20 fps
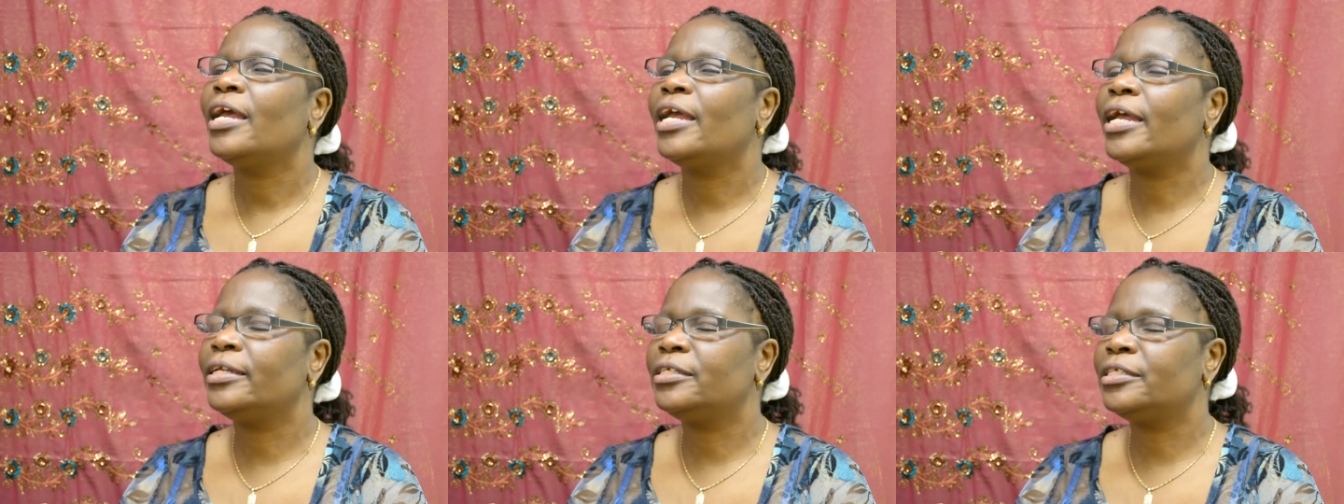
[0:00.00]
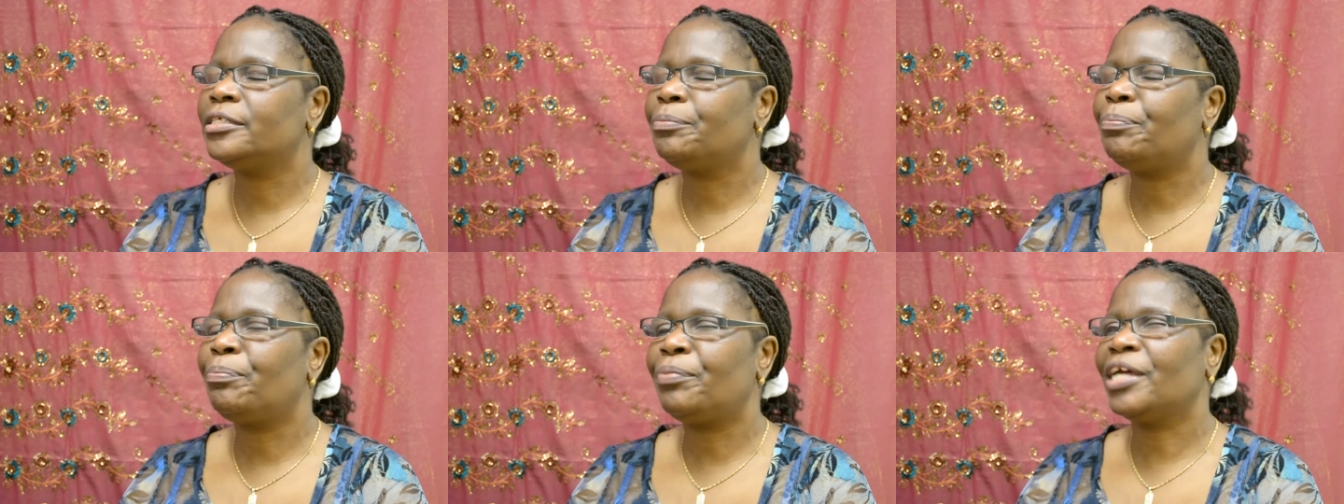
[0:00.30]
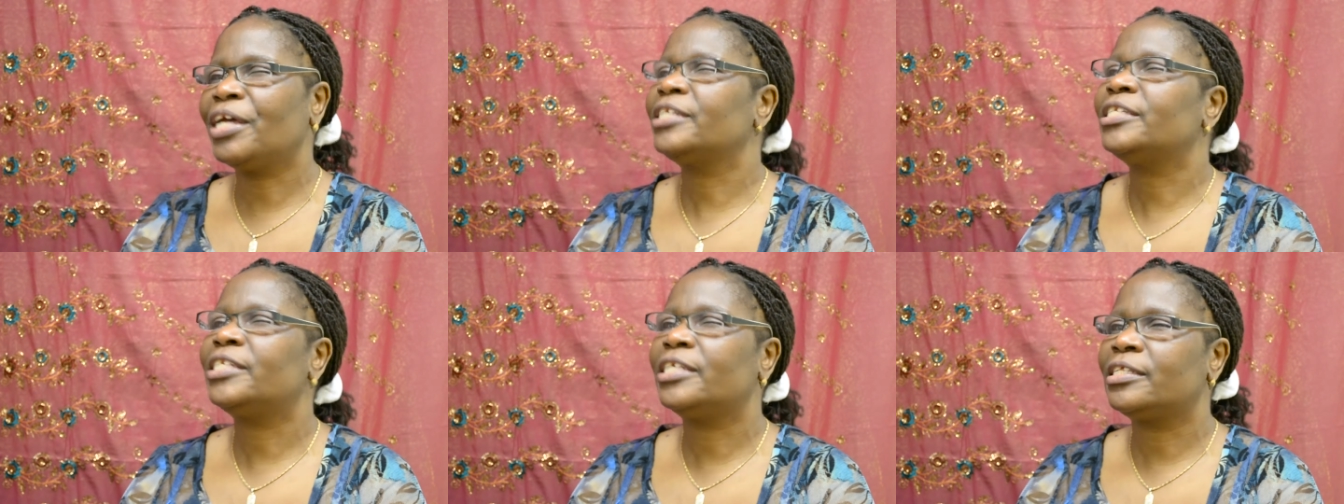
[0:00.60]
and
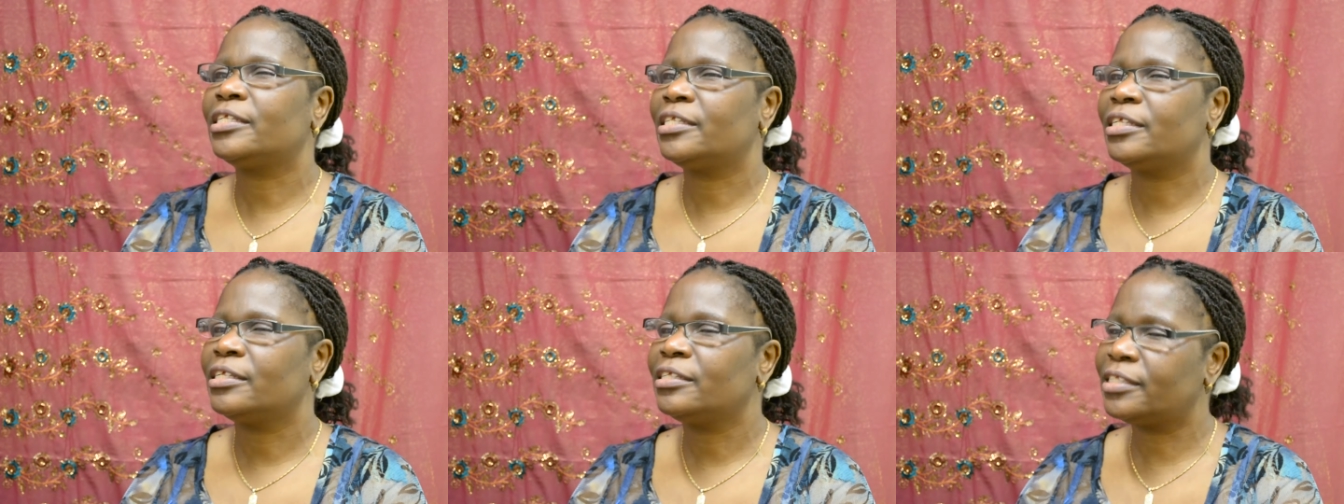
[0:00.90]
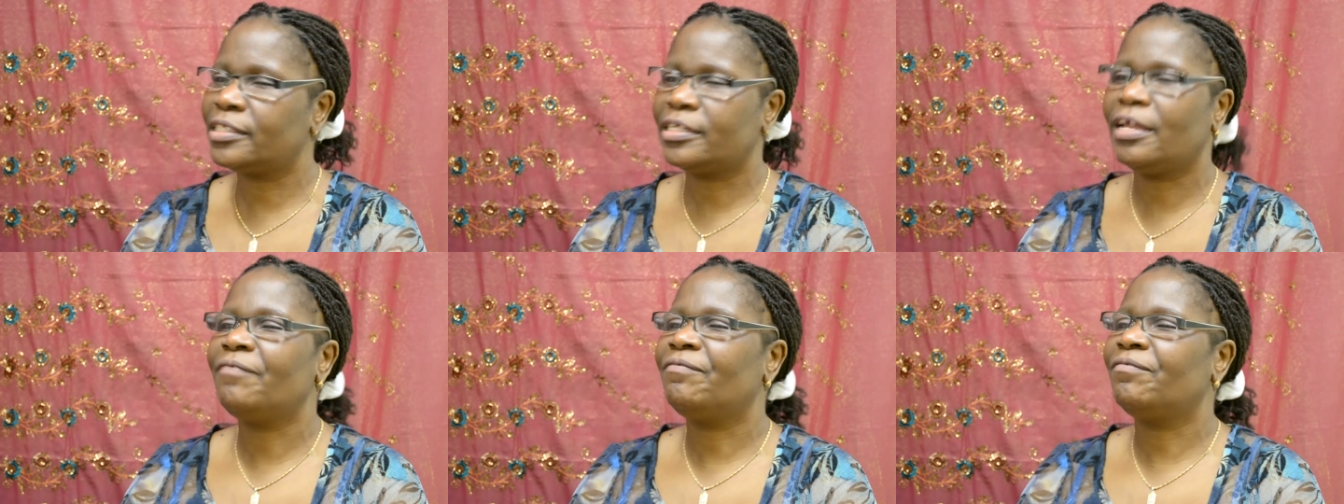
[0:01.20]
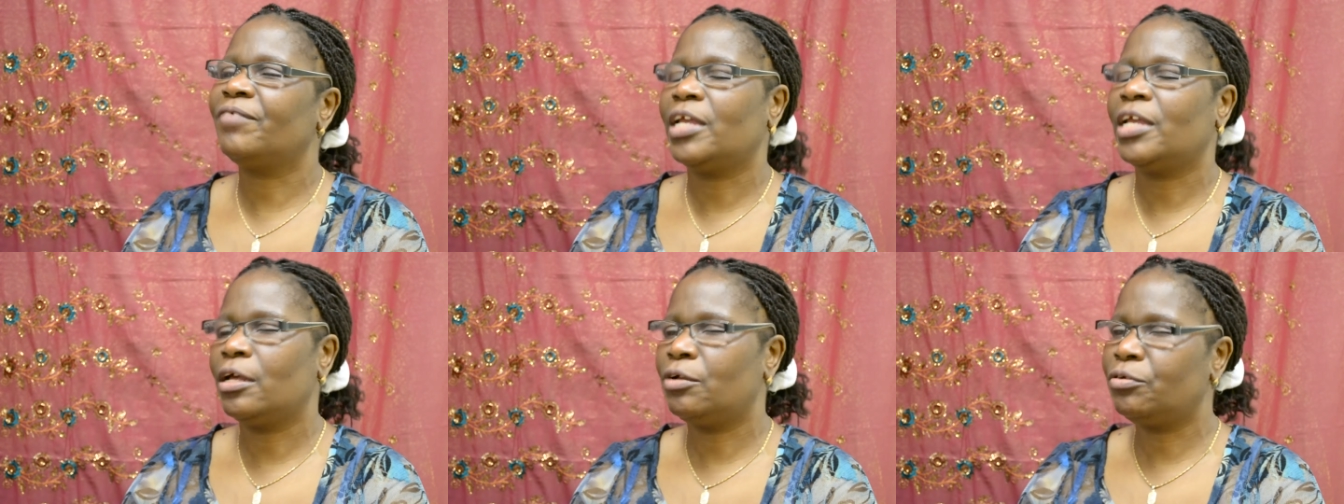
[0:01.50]
practice
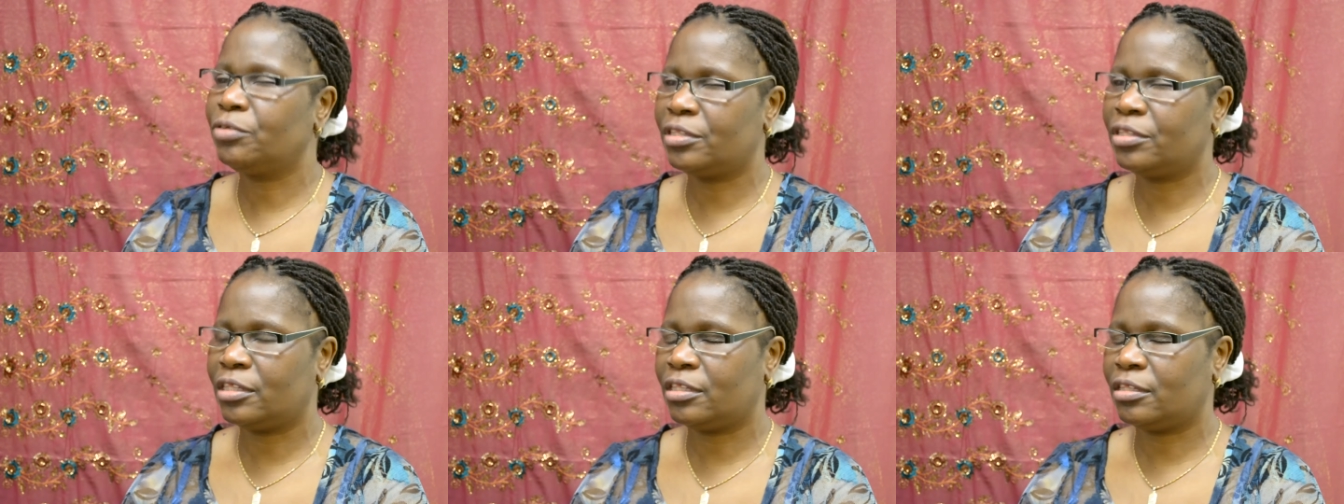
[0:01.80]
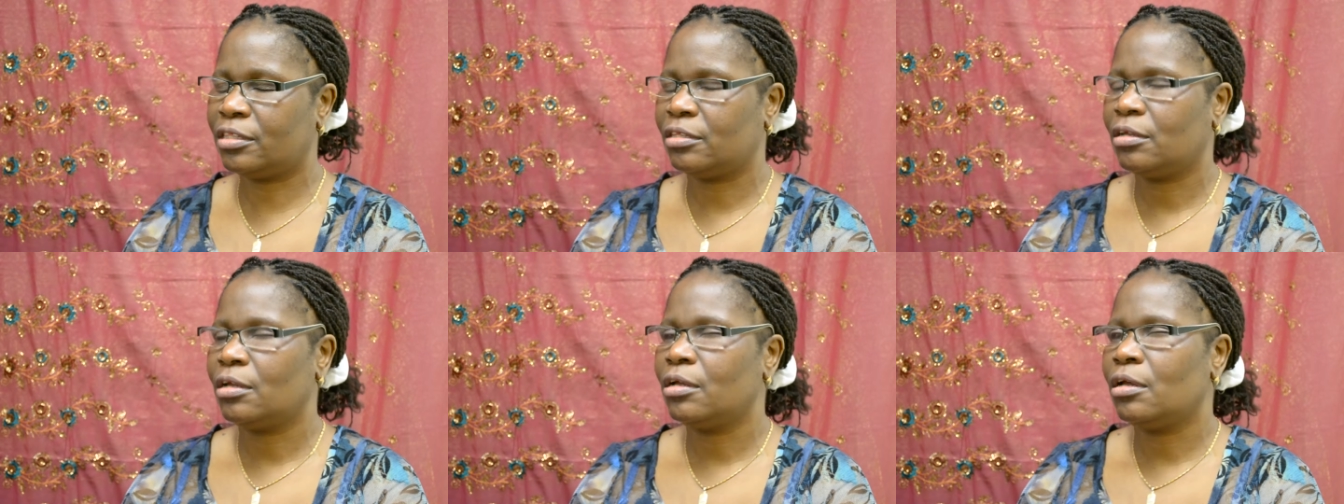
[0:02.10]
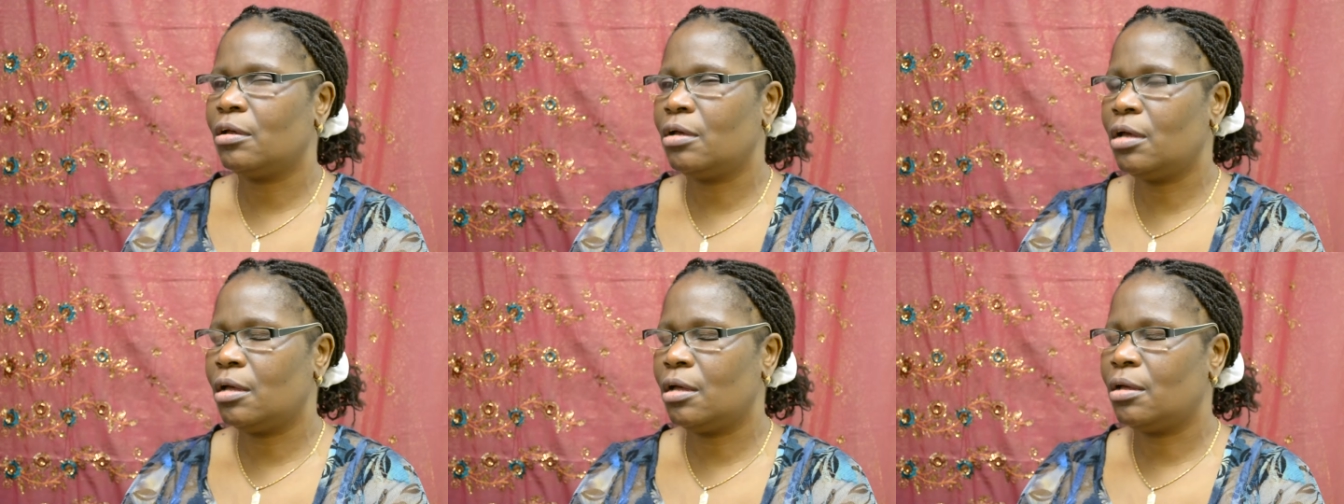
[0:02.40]
safe health
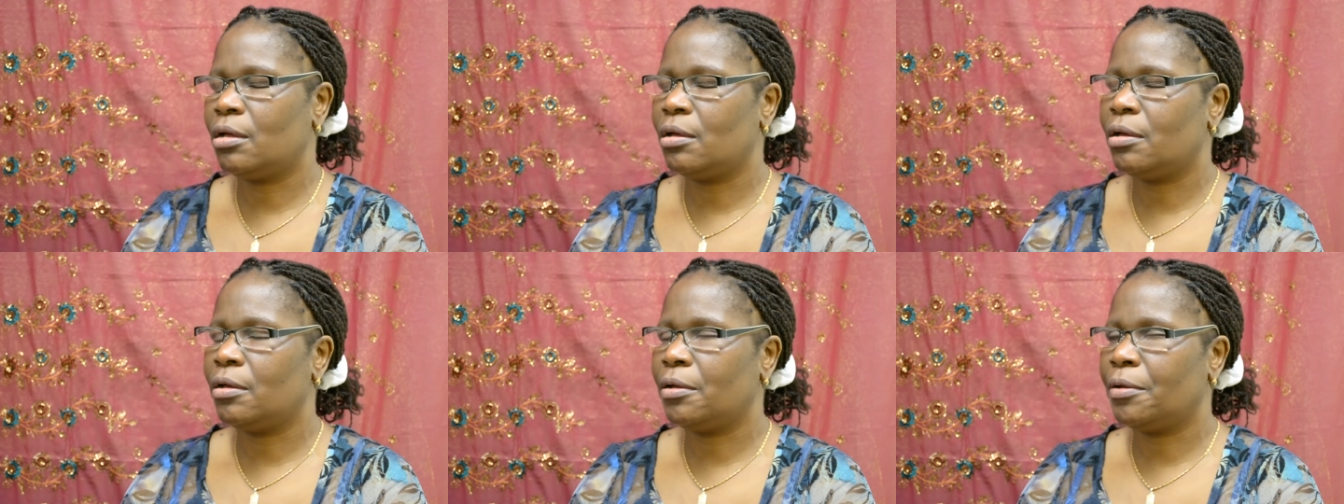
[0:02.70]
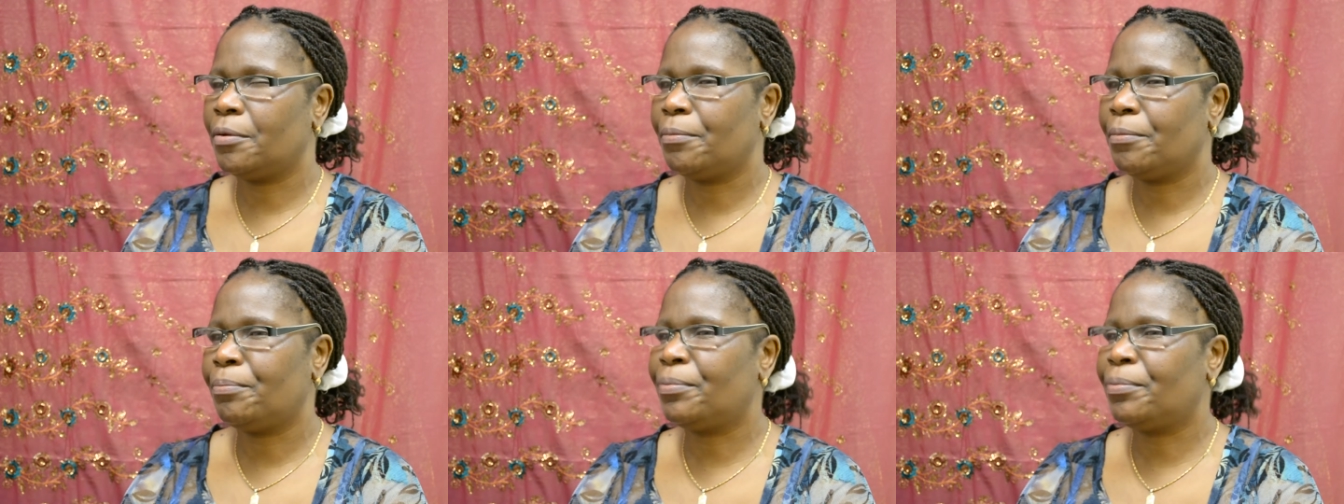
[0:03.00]
uh,